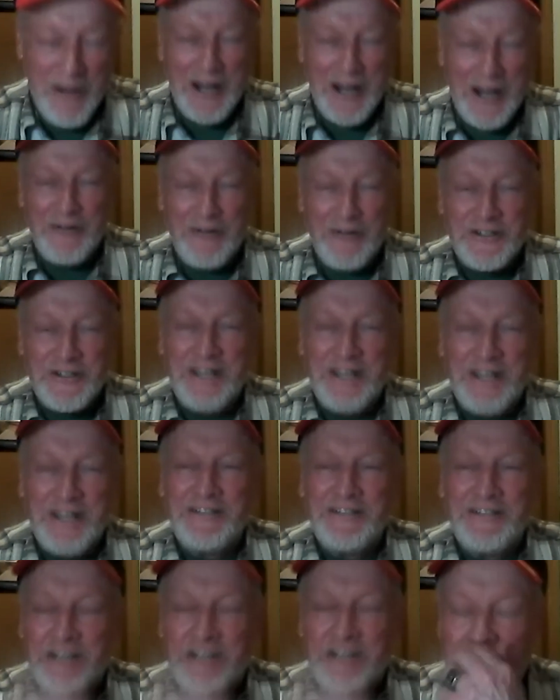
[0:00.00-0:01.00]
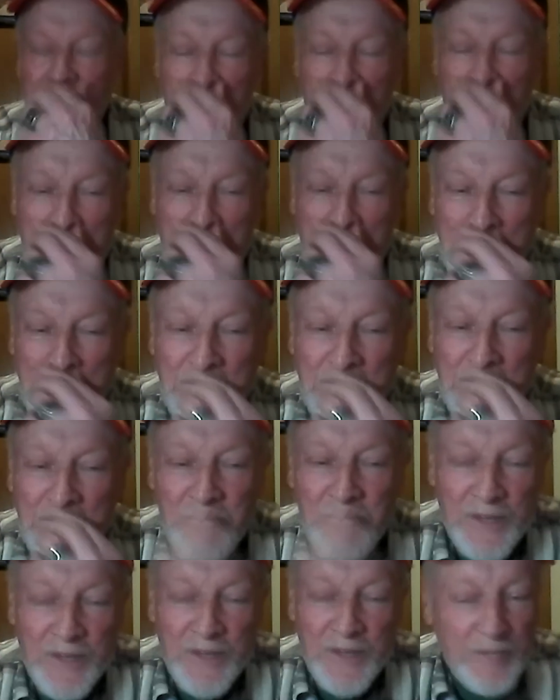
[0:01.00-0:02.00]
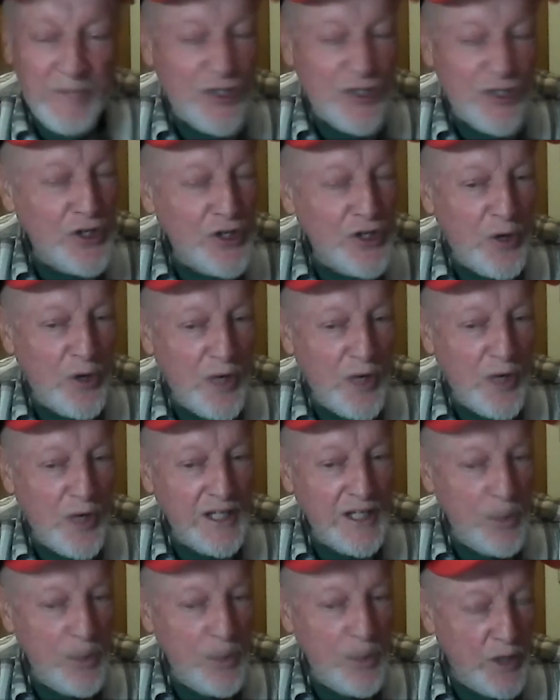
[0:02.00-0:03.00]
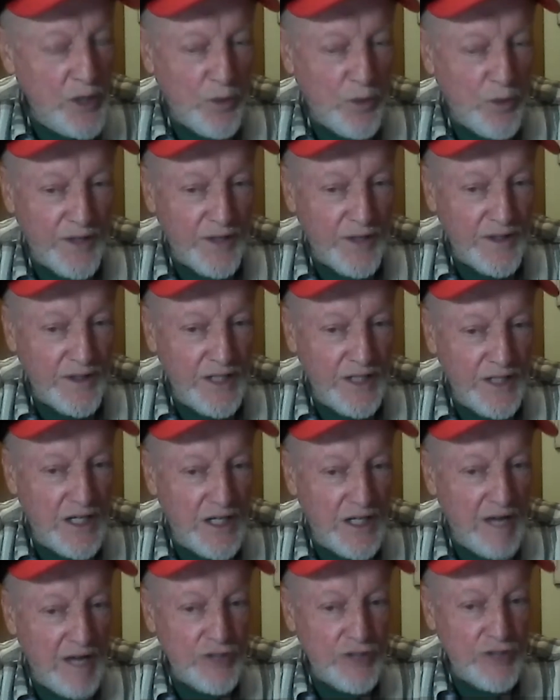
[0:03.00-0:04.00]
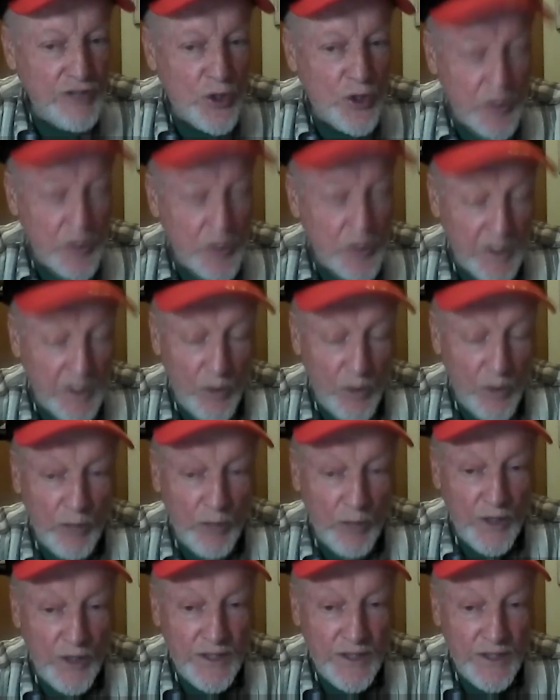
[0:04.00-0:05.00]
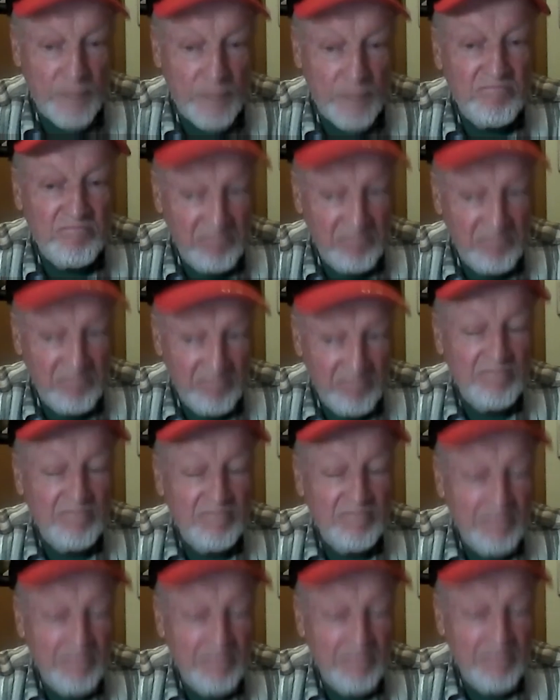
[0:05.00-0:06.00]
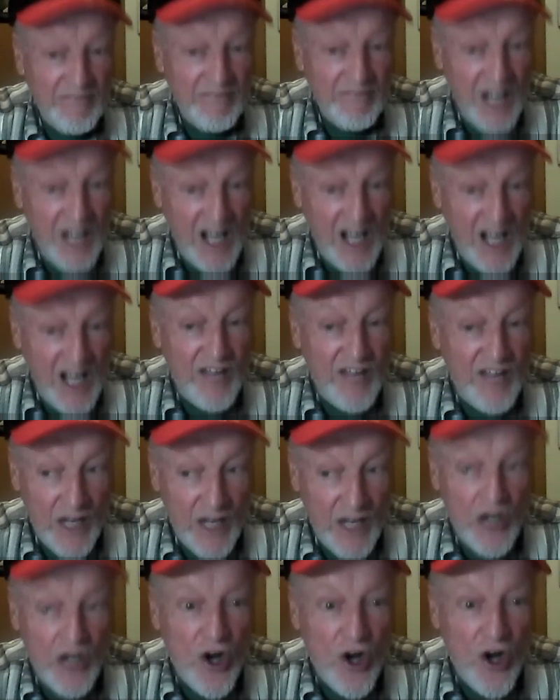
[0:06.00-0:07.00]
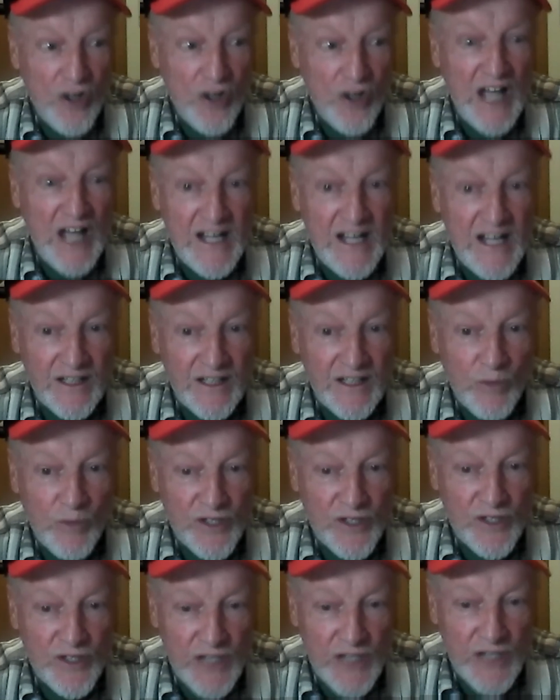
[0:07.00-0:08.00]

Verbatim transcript: I was giving this talk. But you know what? He went with it. He didn't have any choice, but he went with it and they all liked it once they